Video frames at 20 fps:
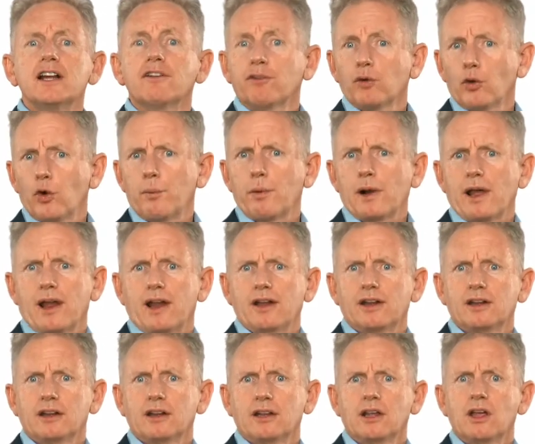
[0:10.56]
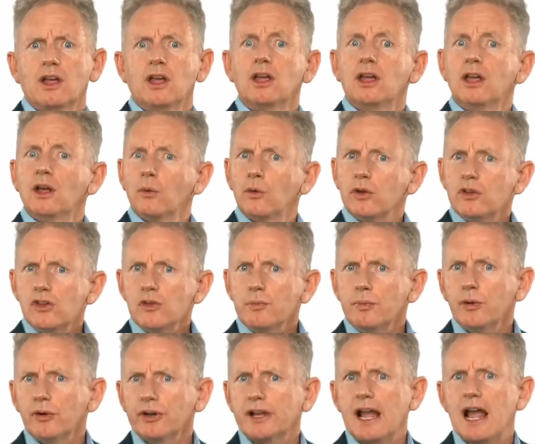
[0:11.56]
a floor plan. When you're
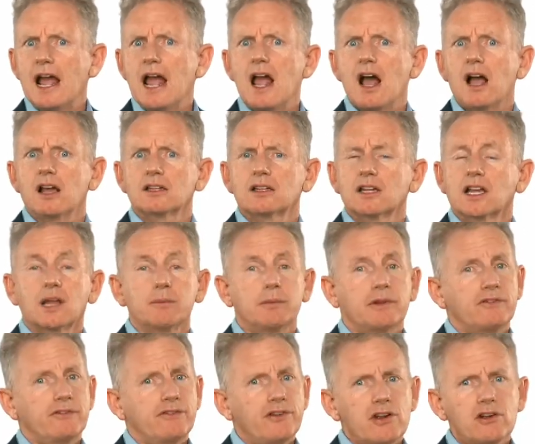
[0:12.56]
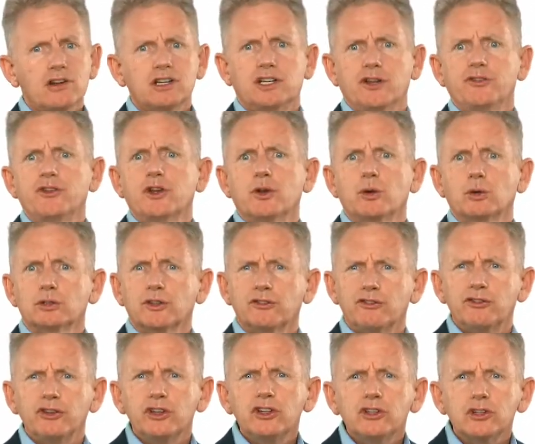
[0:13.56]
building a house, it can be very difficult to
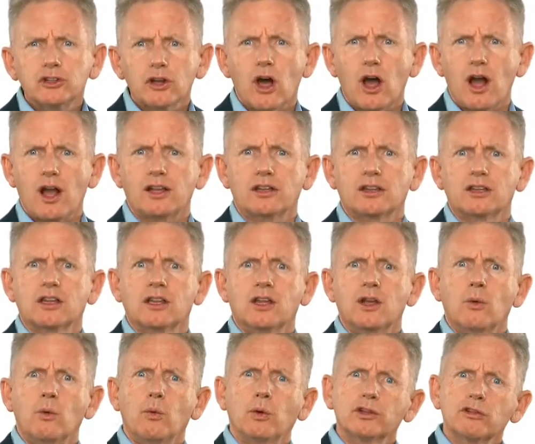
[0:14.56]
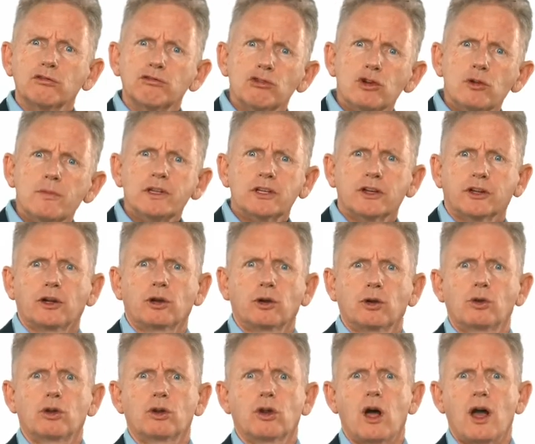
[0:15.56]
visualize what the room is going to
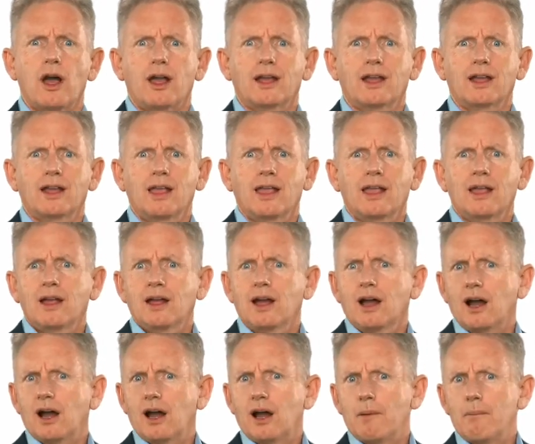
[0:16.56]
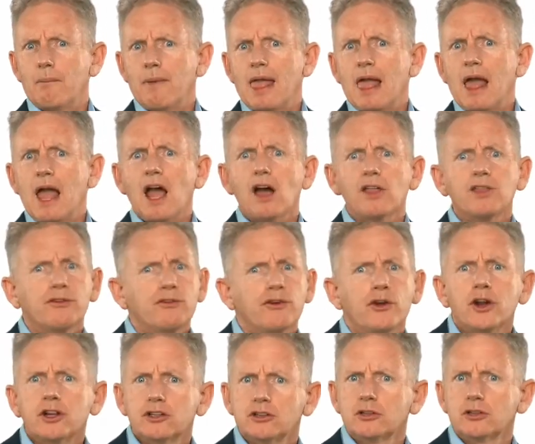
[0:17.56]
look like, how the
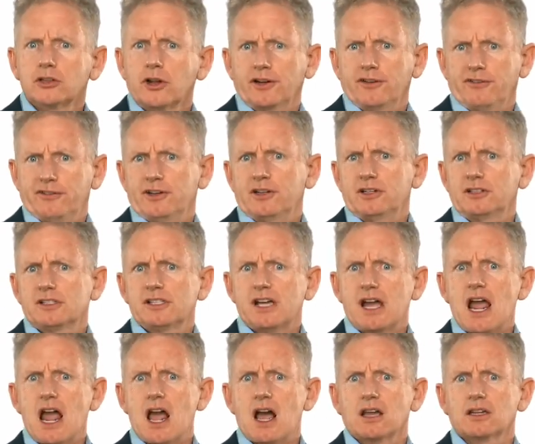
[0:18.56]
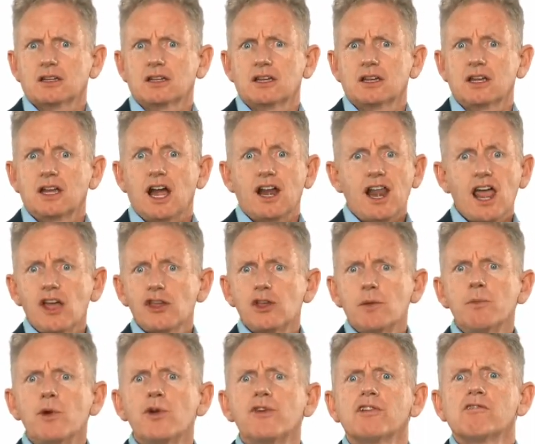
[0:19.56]
furniture is going to fit into the house, and how you
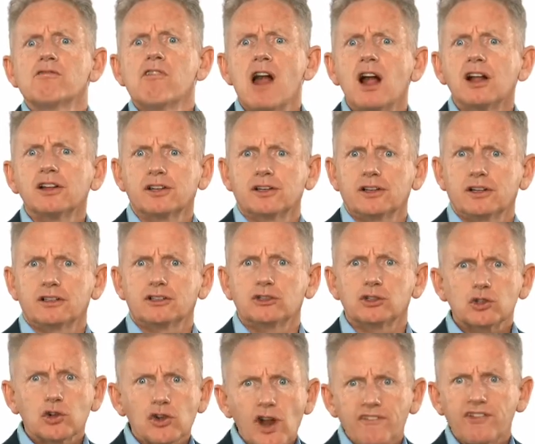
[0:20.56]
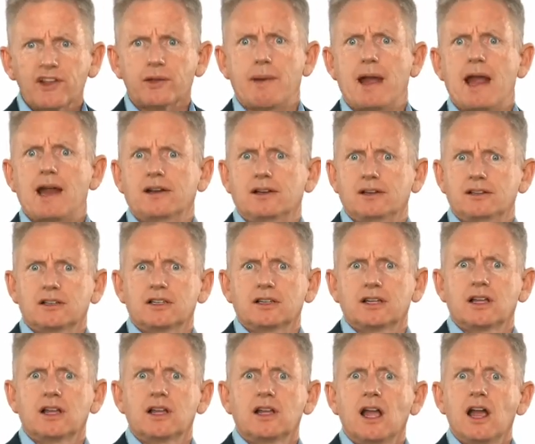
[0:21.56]
move around in it, the traffic patterns,
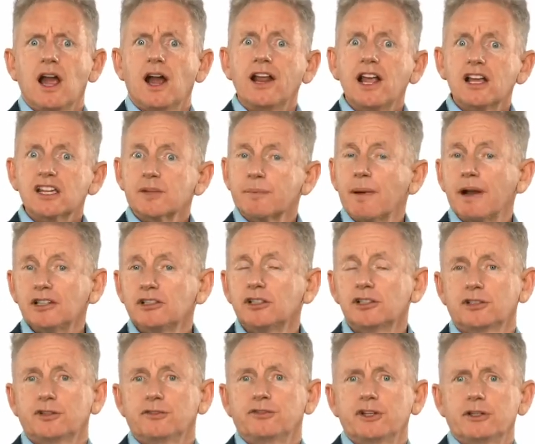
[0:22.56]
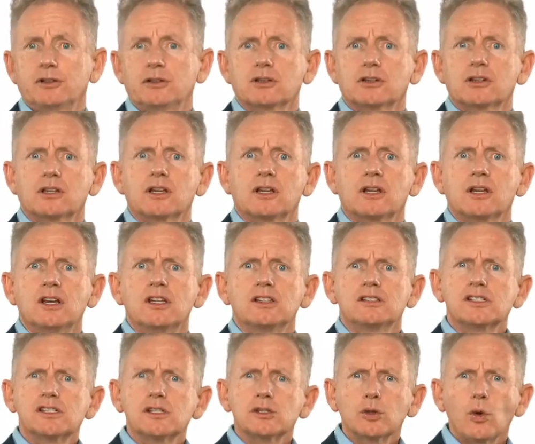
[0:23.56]
and how spacious it feels.
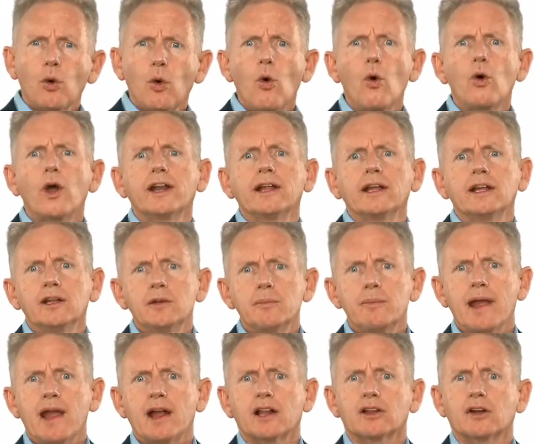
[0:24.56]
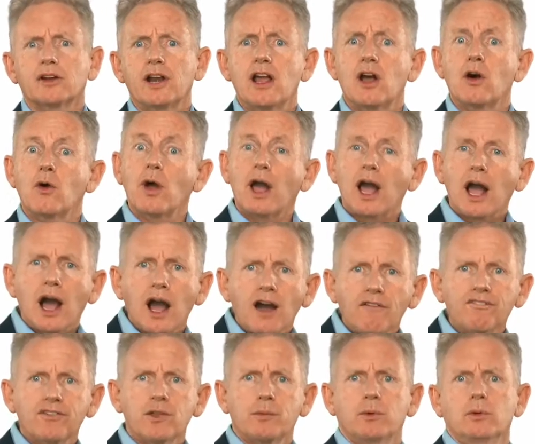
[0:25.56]
This is all going to impact on how
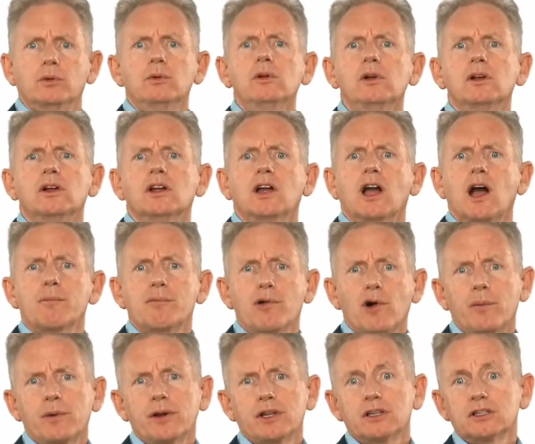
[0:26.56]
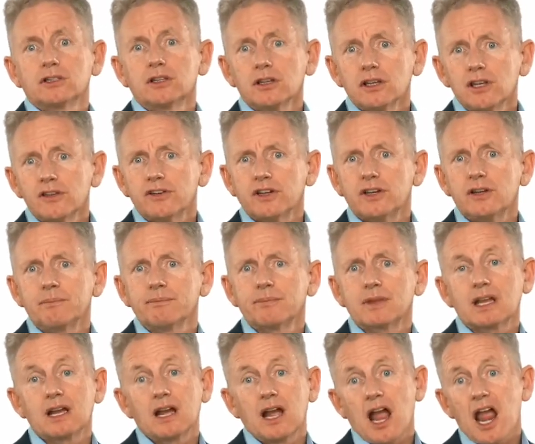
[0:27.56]
comfortable a property is to live in
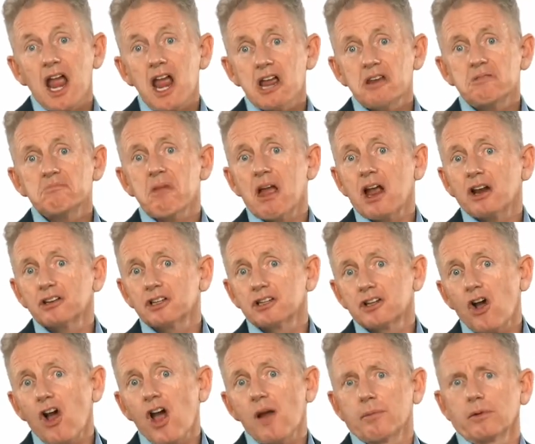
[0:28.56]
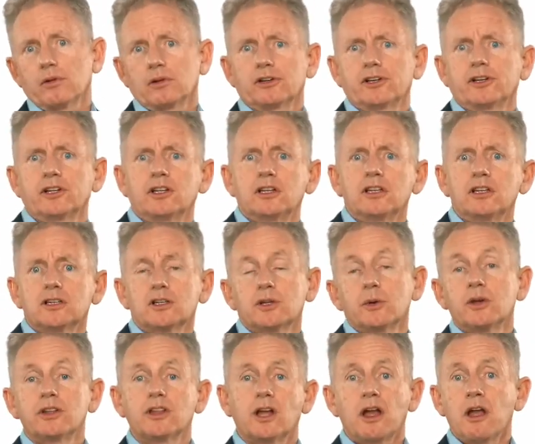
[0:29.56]
and how desirable it is
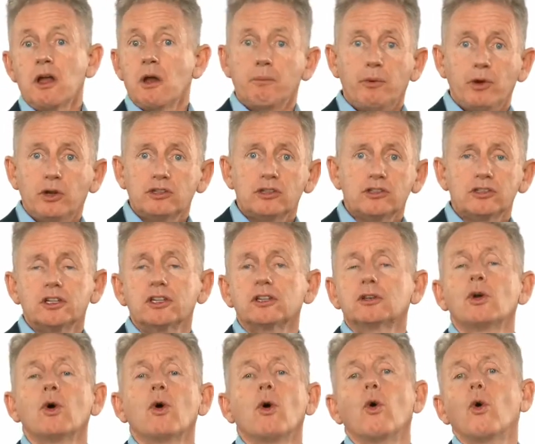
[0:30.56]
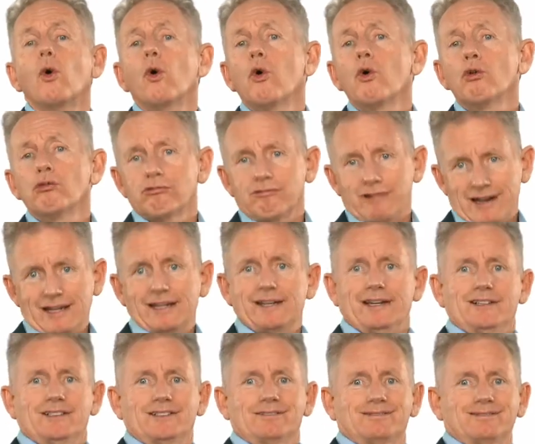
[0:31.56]
to either purchase it or rent
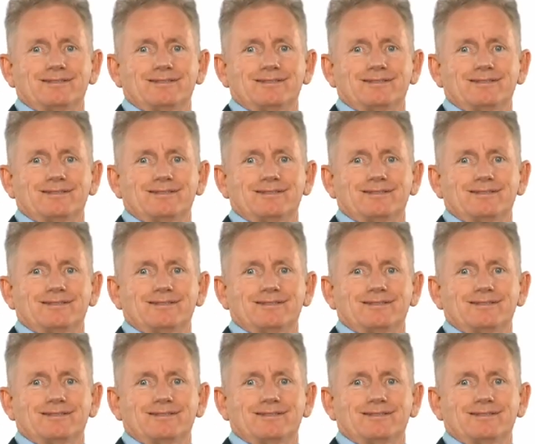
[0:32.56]
it.